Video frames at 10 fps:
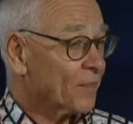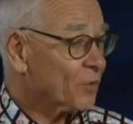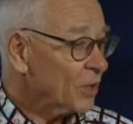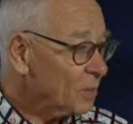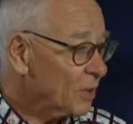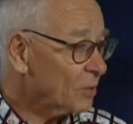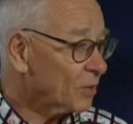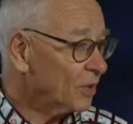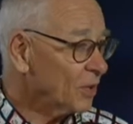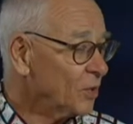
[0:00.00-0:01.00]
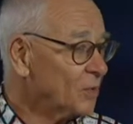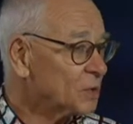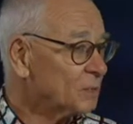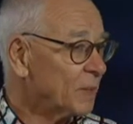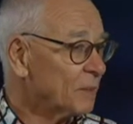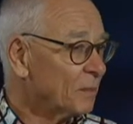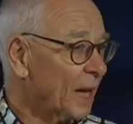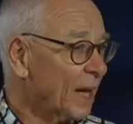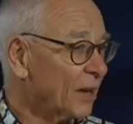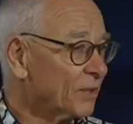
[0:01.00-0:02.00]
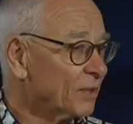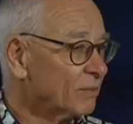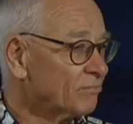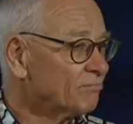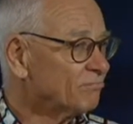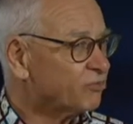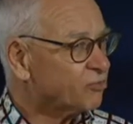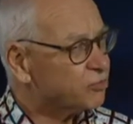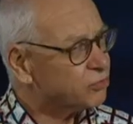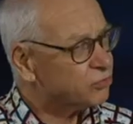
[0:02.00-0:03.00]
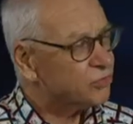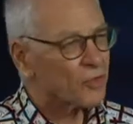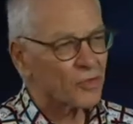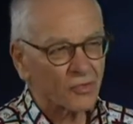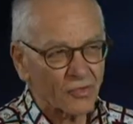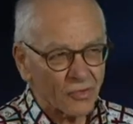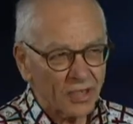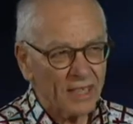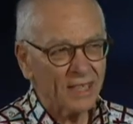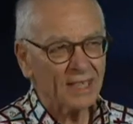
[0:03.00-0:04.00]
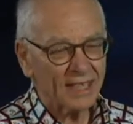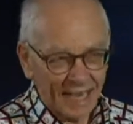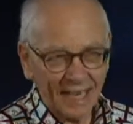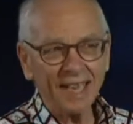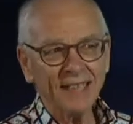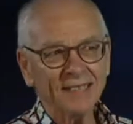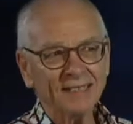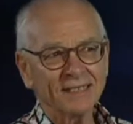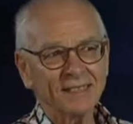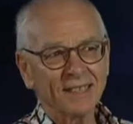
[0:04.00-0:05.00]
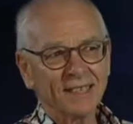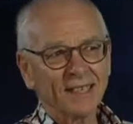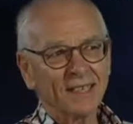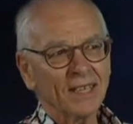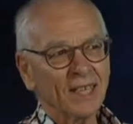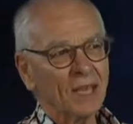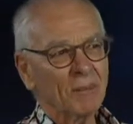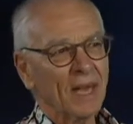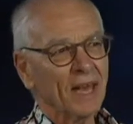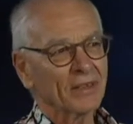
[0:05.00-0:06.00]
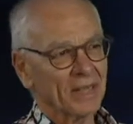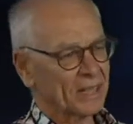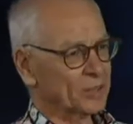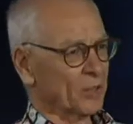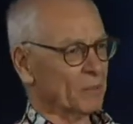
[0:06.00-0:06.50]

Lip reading: three people who have spent about 3 decades thinking about exotic